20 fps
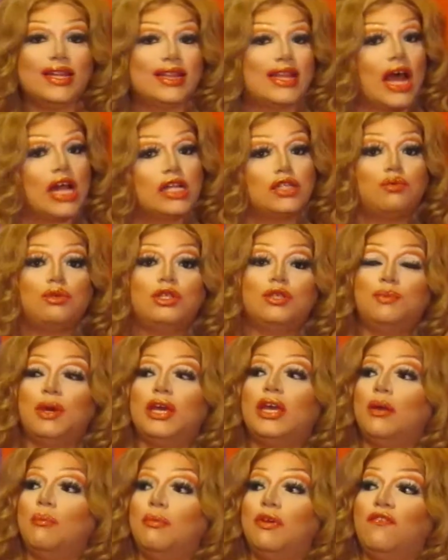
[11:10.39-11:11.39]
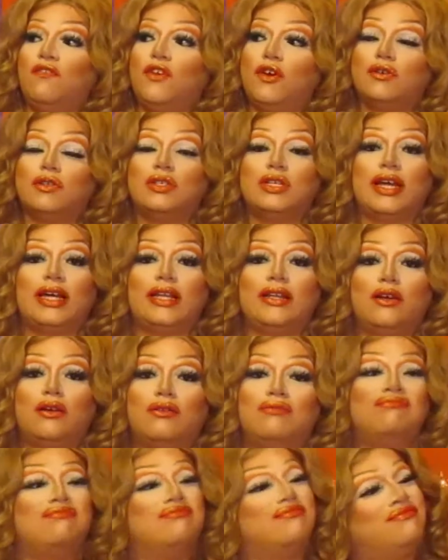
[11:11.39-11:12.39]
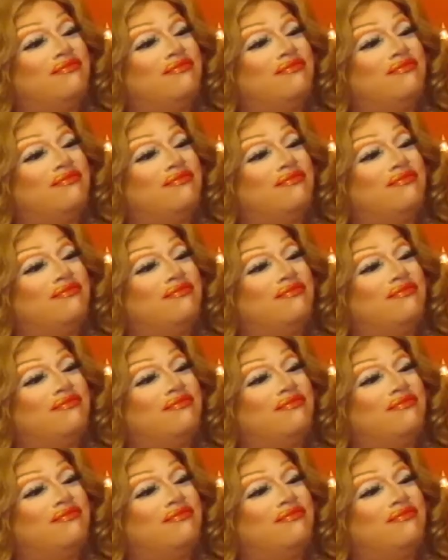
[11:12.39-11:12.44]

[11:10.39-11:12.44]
that's what's making me feel like a little,